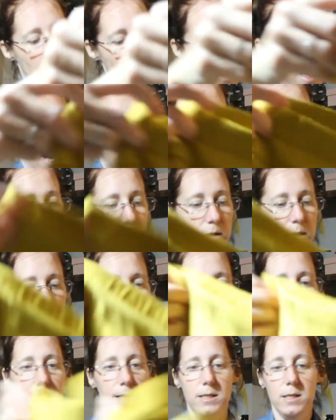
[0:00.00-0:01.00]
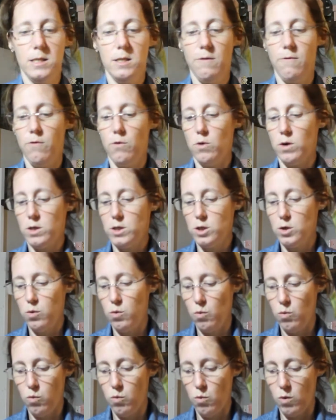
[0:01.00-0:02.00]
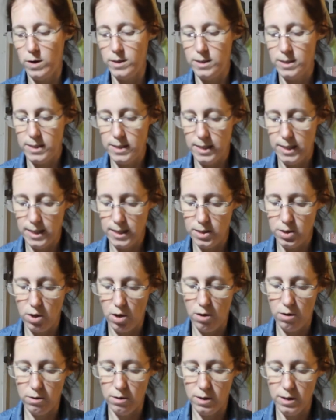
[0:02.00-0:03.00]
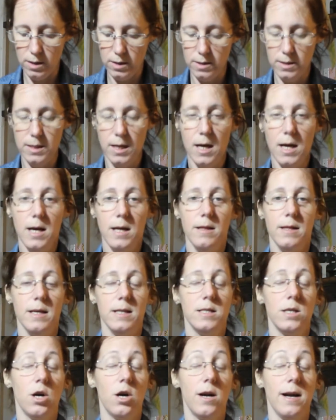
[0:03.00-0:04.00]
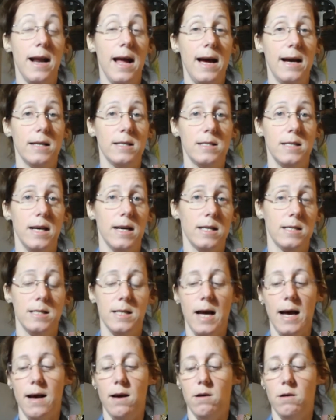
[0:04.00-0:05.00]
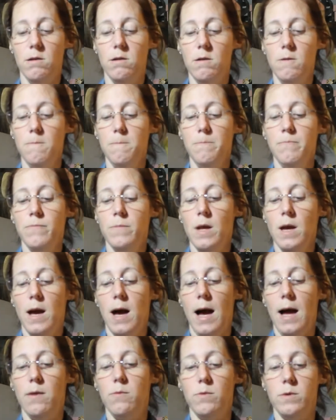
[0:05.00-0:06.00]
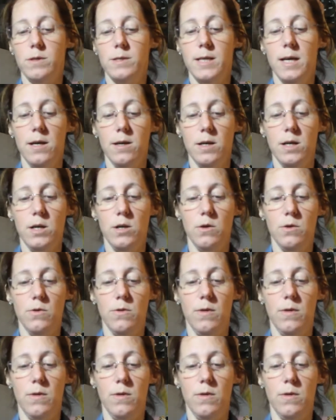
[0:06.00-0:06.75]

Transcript: I would list for $20. These are an XXL. I will tell you